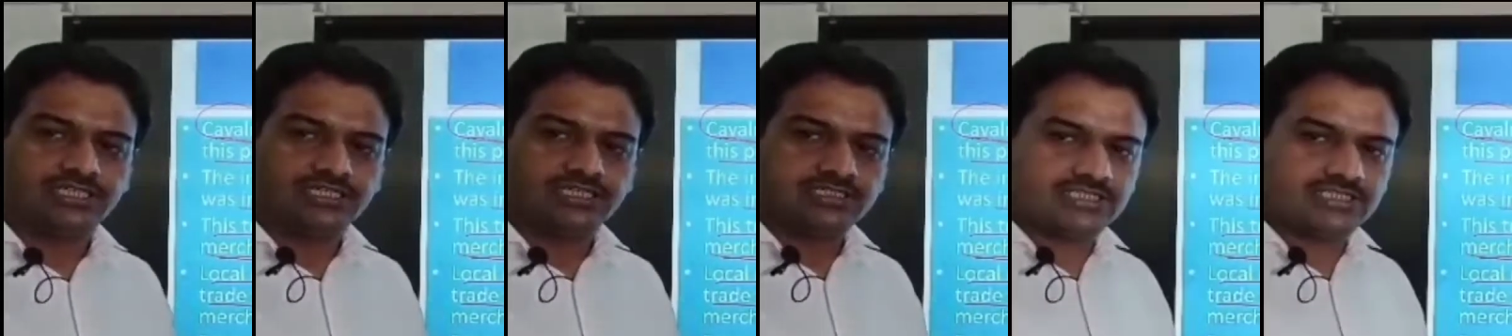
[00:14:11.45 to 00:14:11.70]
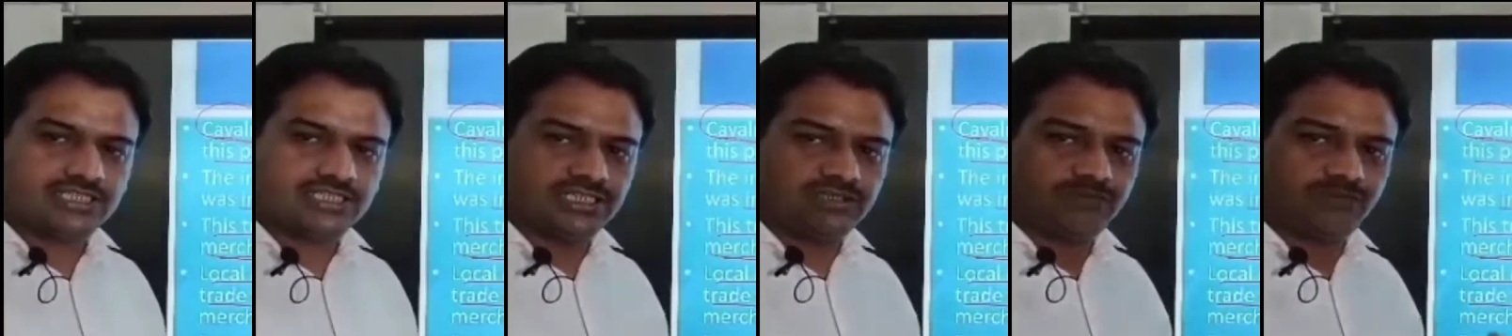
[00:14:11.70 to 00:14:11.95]

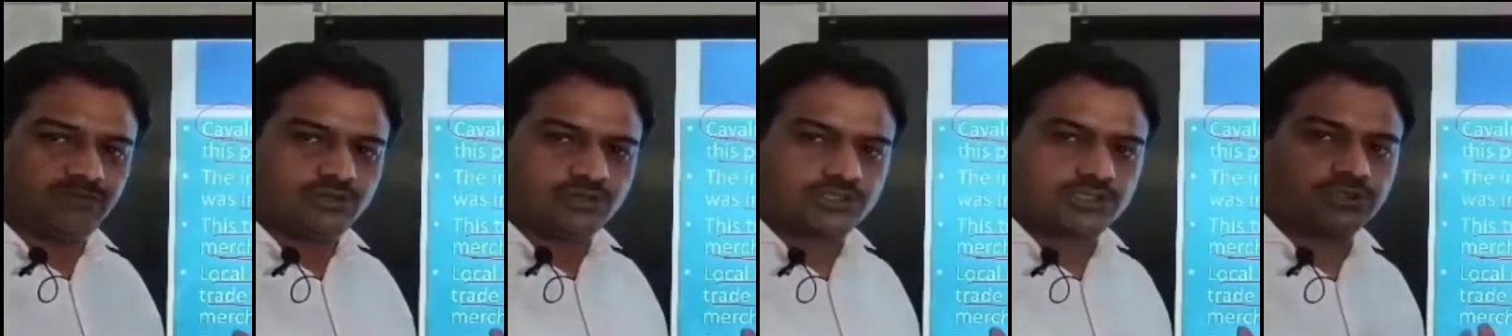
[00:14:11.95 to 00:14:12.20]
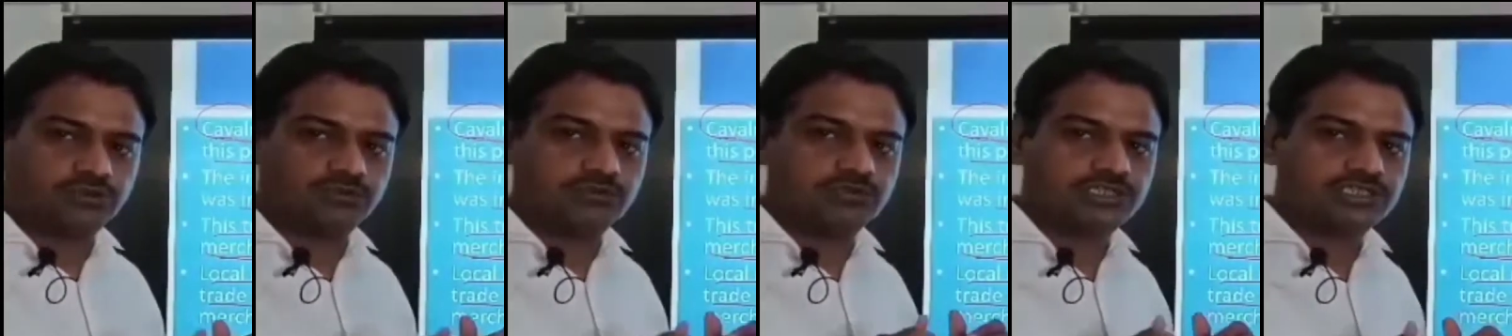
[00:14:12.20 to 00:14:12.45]
they
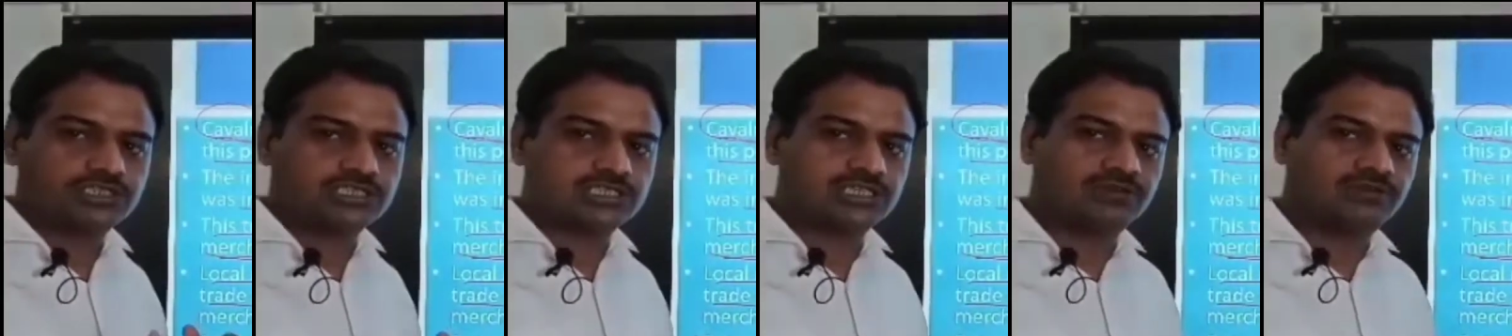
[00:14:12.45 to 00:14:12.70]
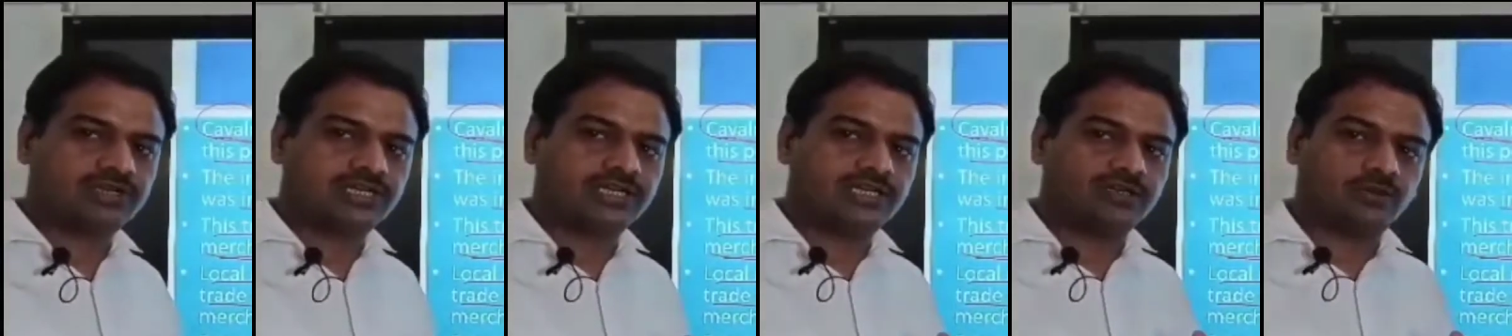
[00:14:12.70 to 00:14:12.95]
wanted to
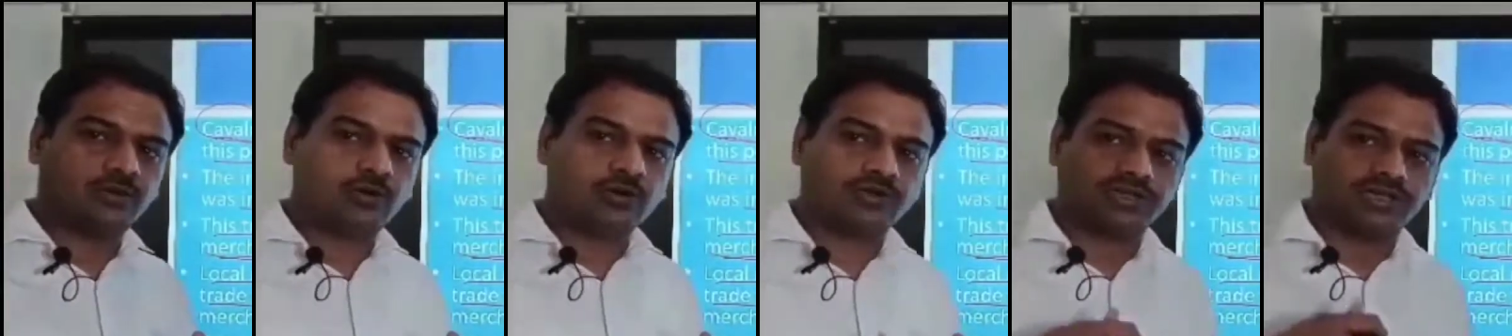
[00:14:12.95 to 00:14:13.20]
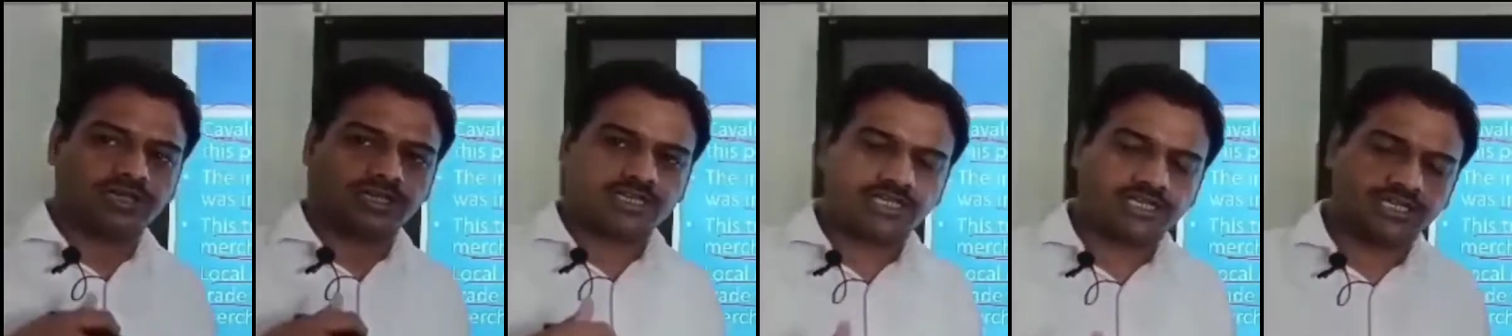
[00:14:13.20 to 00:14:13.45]
discover an
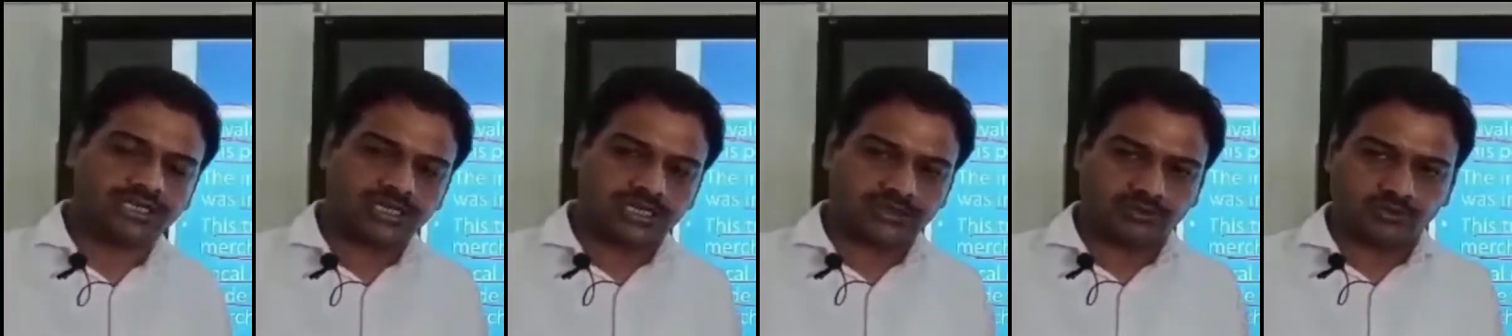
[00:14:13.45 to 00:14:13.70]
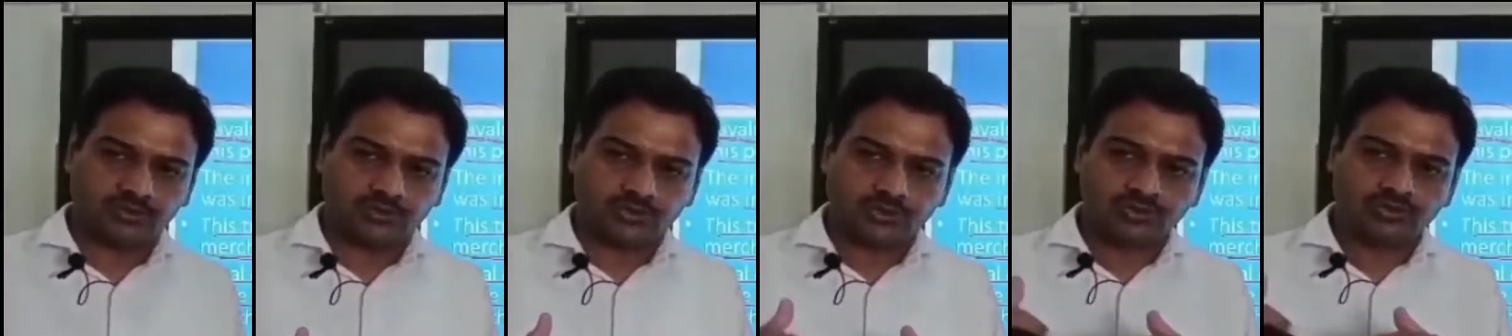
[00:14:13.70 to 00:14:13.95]
alternate
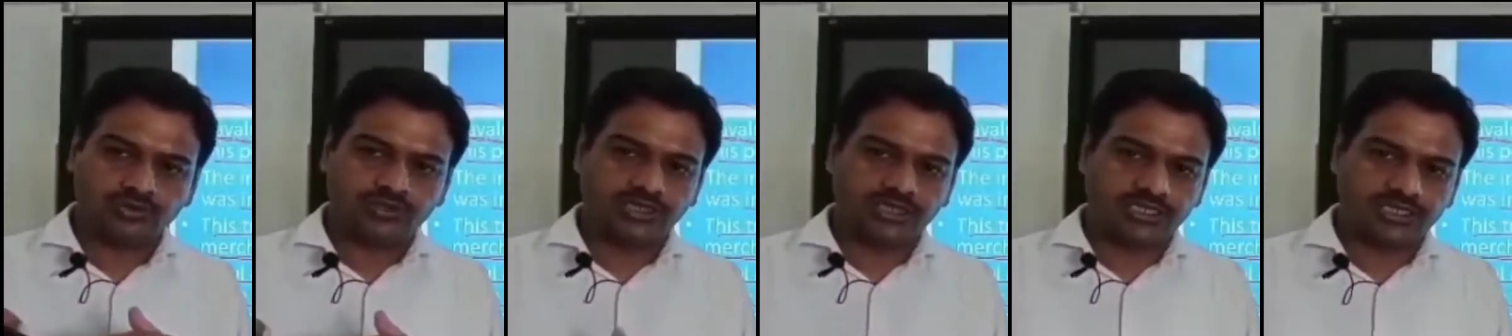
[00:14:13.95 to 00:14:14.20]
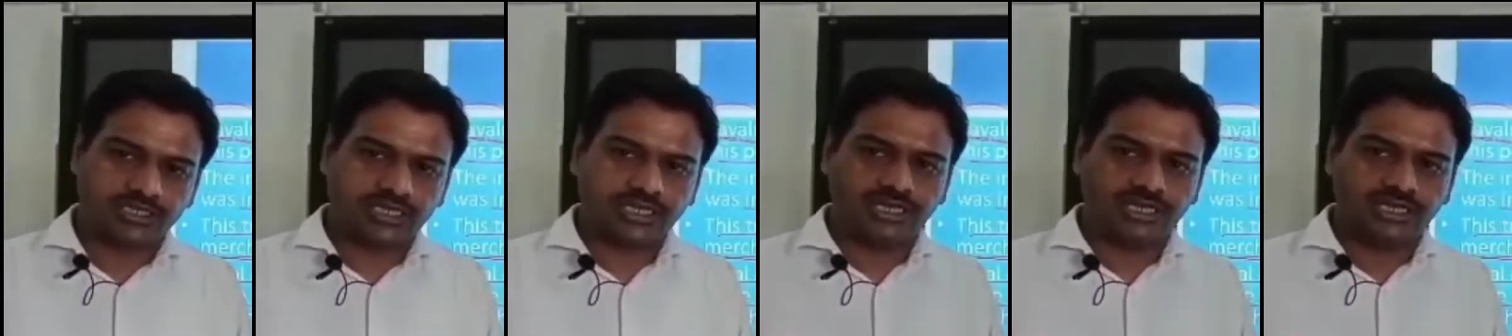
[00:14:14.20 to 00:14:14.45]
route to
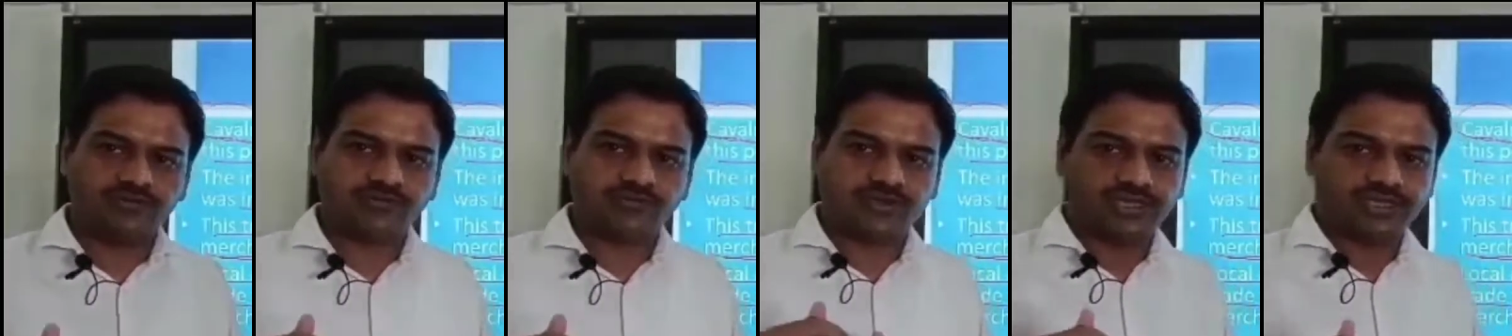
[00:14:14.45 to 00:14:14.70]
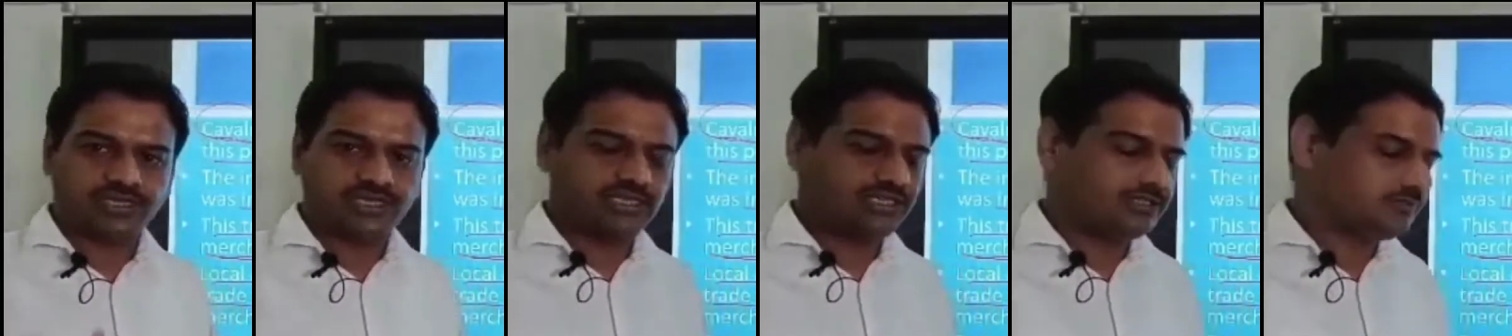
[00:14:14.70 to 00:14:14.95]
India, and
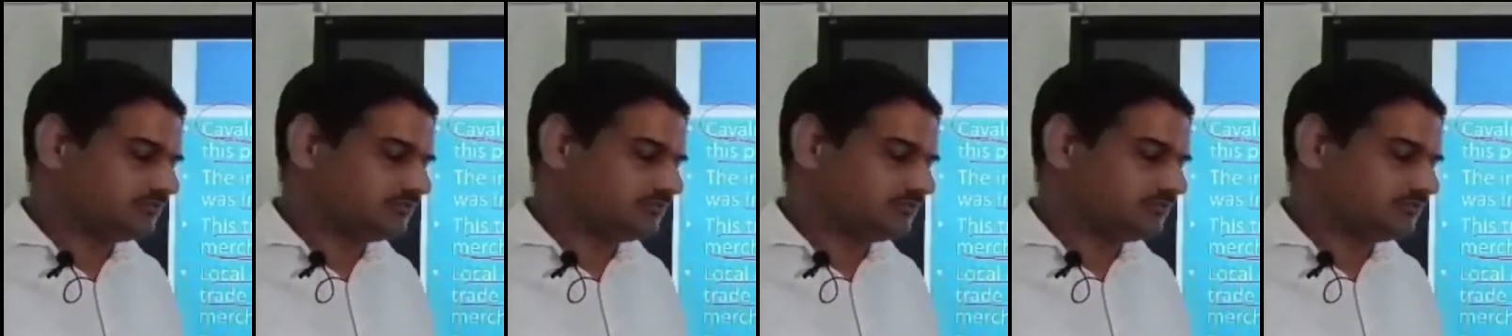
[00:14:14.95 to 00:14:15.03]
finally in